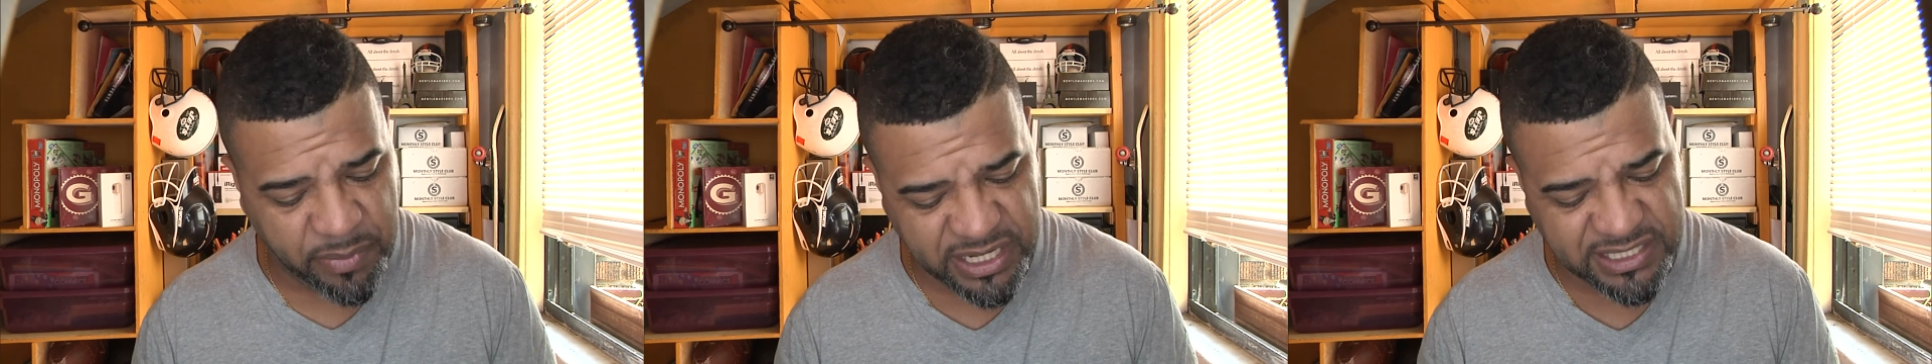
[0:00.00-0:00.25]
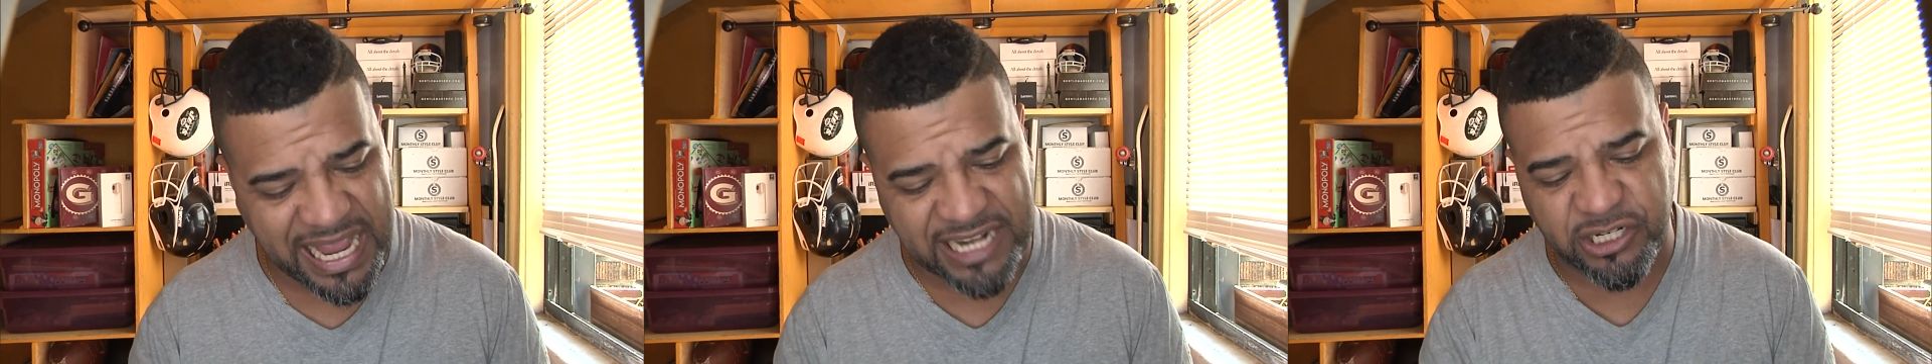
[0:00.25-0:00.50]
but
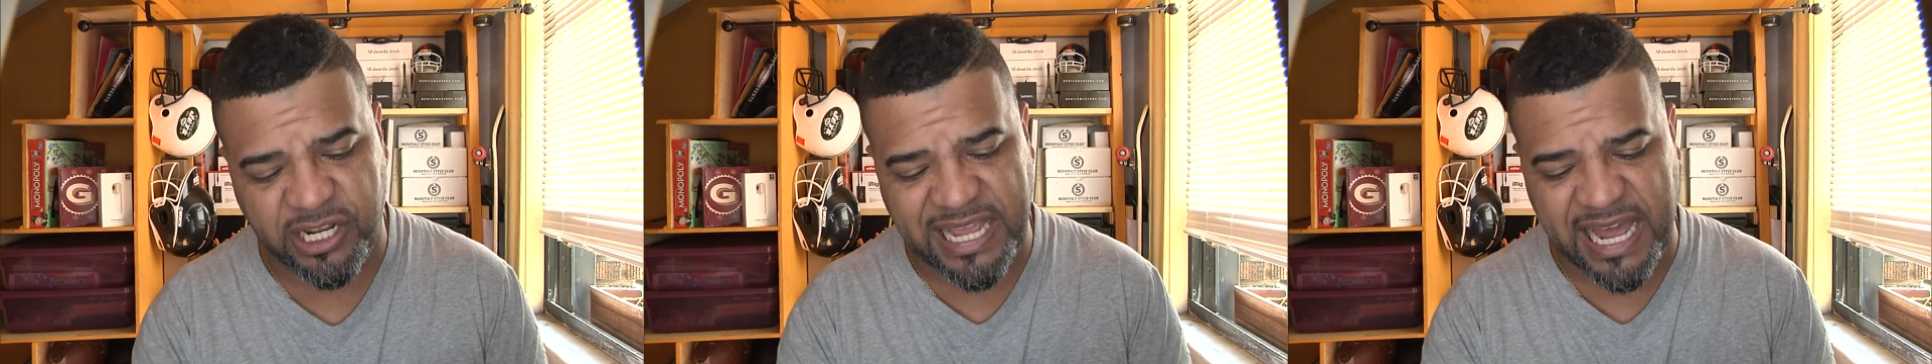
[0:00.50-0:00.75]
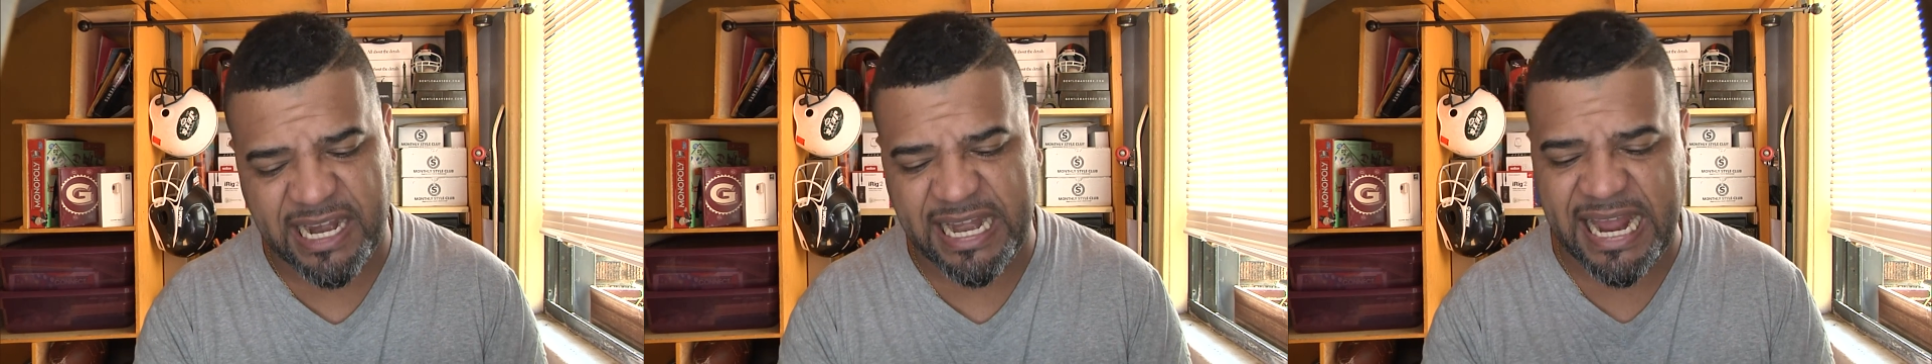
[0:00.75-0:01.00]
it's actually
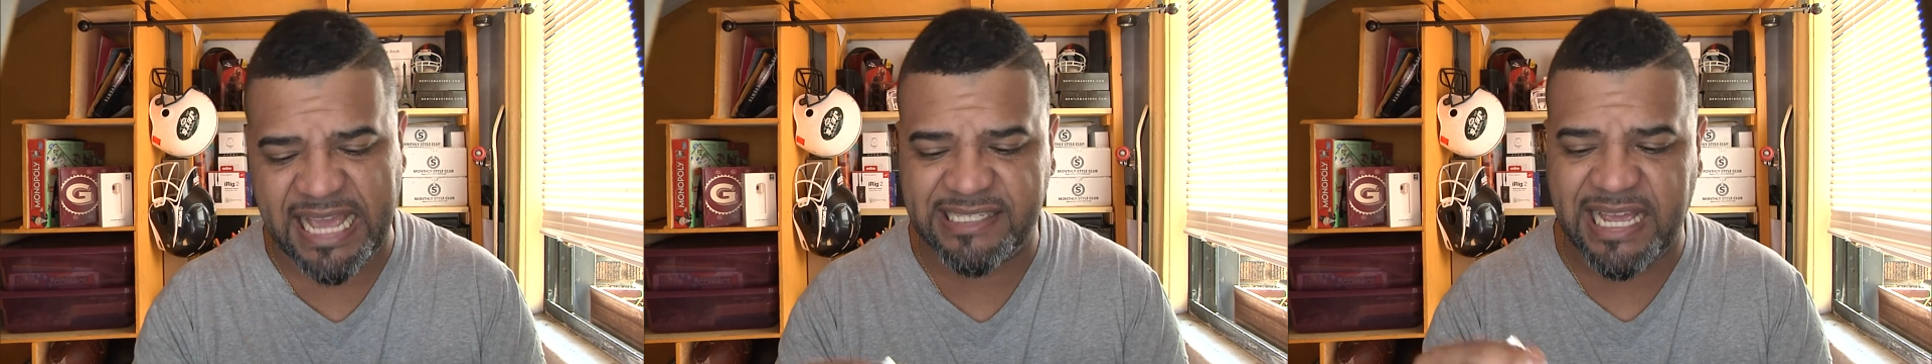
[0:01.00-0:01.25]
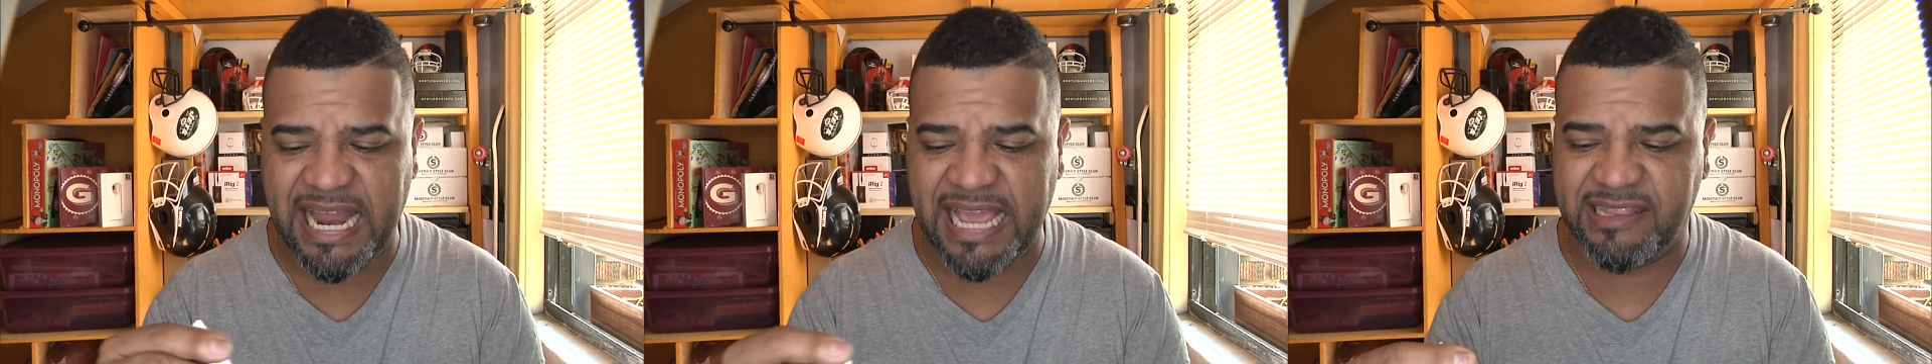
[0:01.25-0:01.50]
kind of
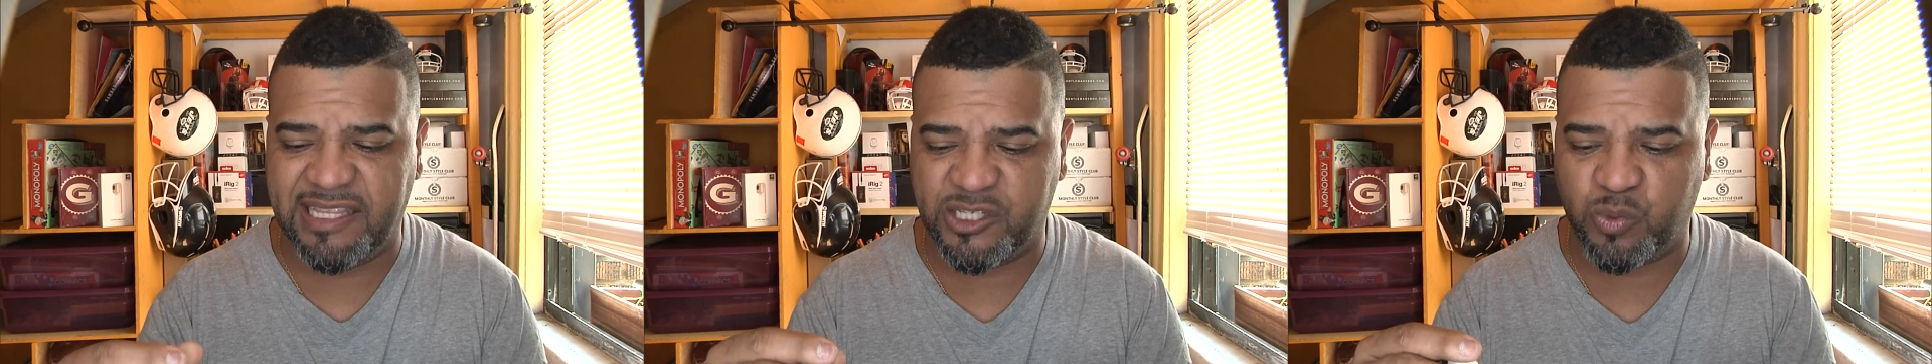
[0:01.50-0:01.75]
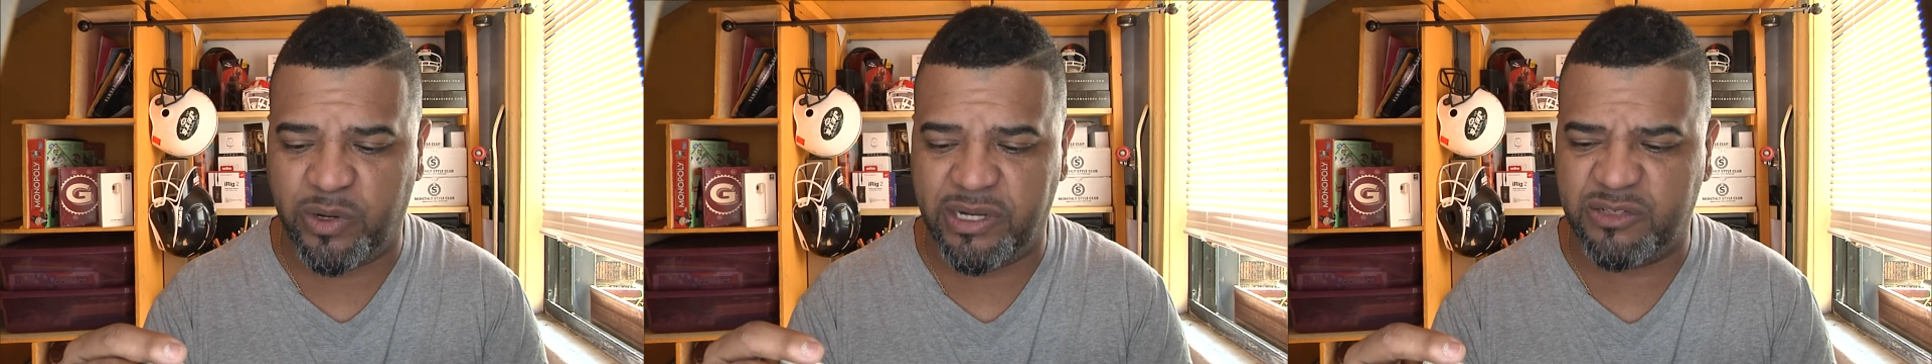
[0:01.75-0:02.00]
nice. I like
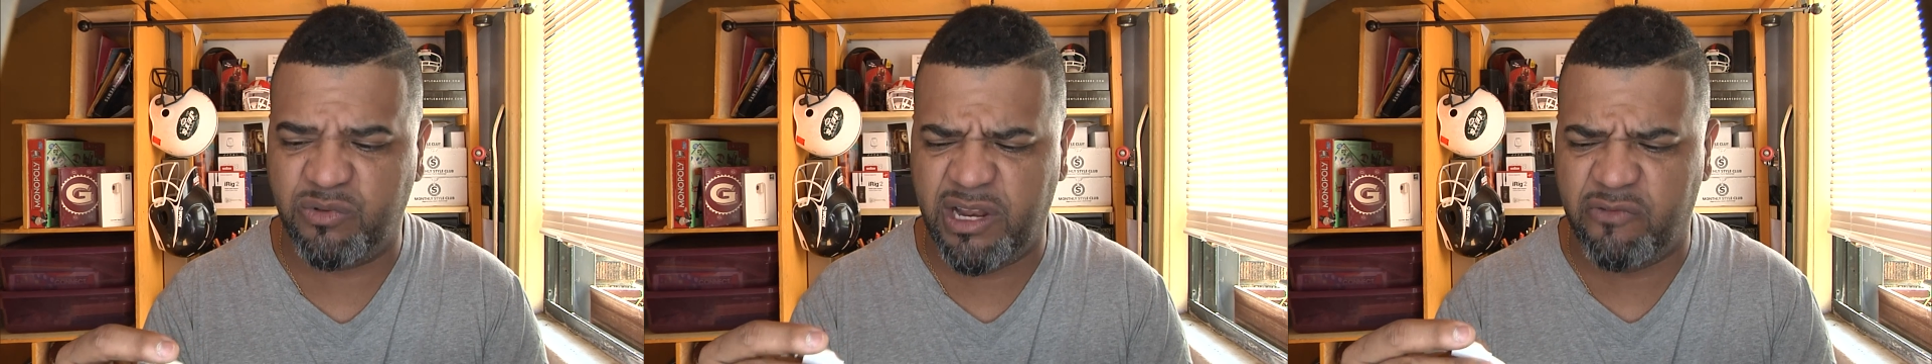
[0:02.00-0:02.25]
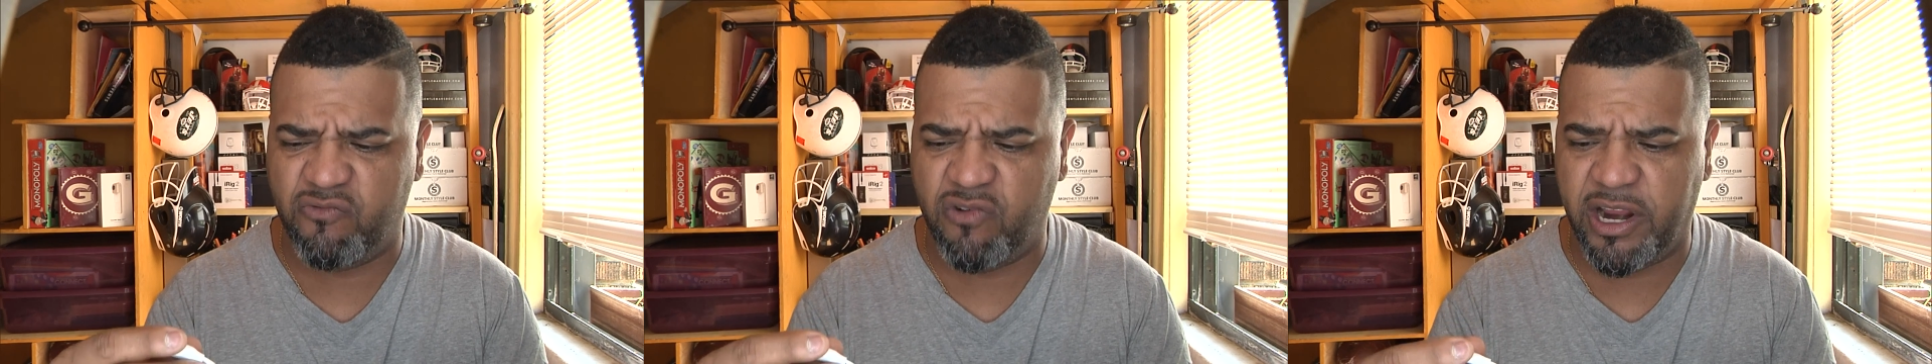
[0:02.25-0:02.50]
this one. It's
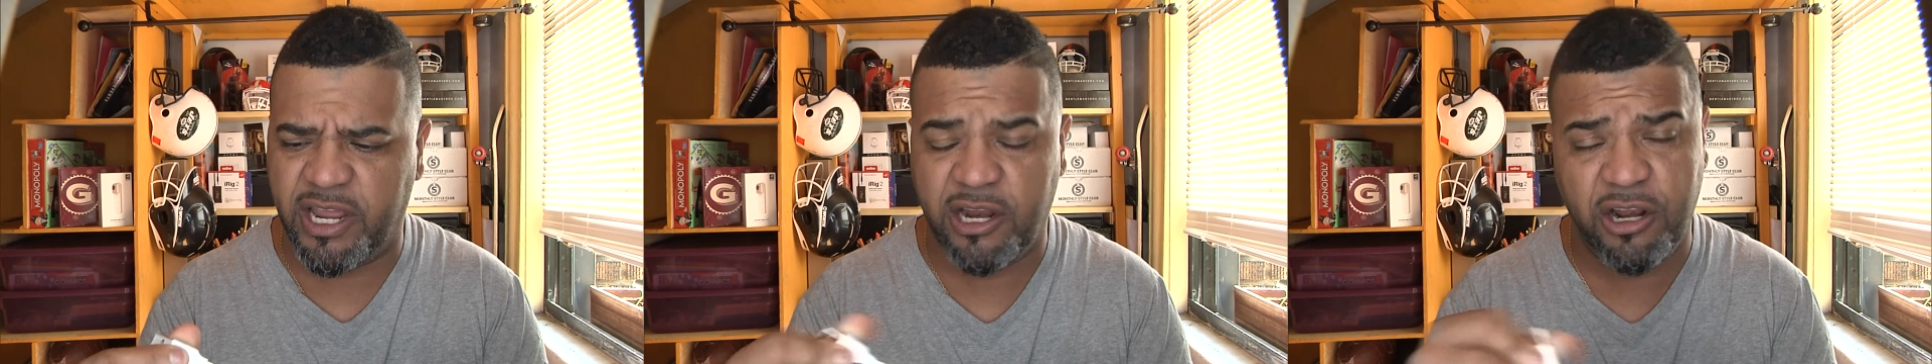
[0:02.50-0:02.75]
really rugged.